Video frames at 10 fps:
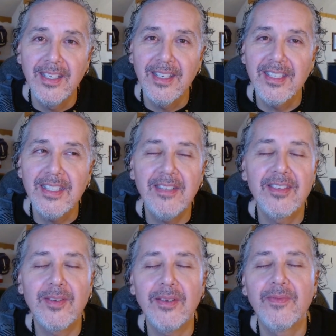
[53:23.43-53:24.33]
Isn't
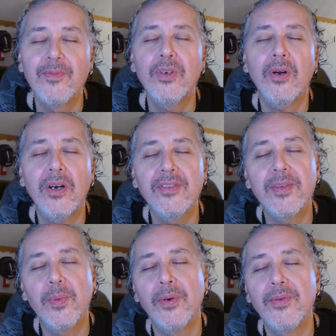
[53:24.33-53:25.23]
it? We're all
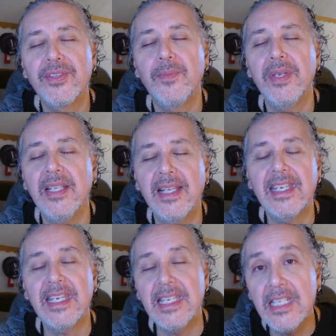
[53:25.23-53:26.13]
supposed to be
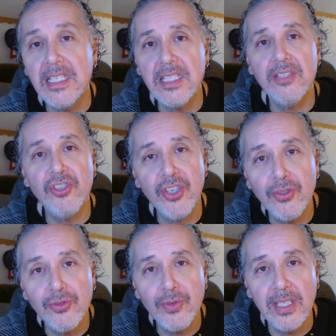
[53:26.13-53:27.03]
like innocent
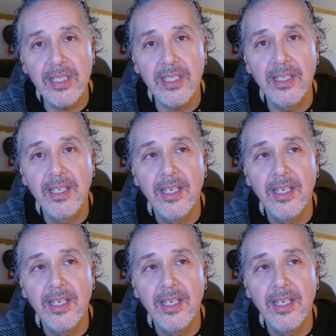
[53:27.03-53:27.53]
children.